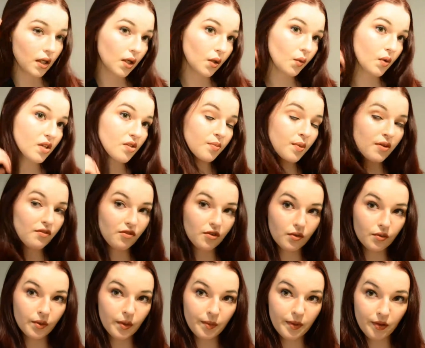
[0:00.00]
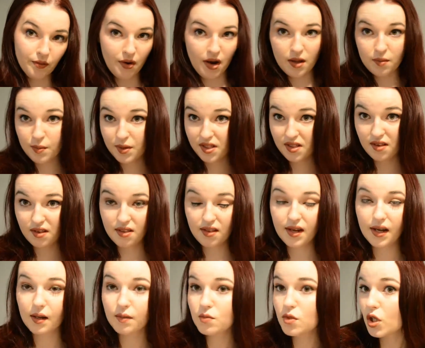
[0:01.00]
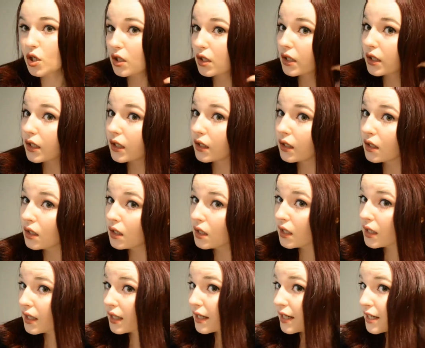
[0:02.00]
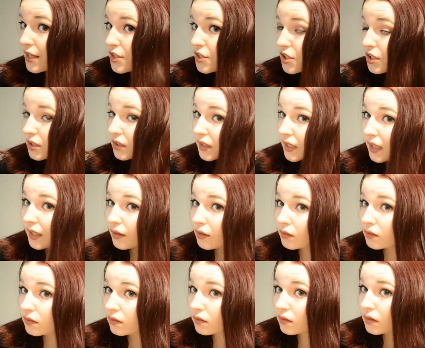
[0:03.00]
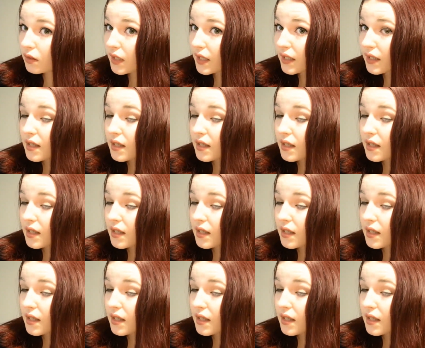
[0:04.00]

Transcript: It was meant for ruby red, but since I am darker, it turned out like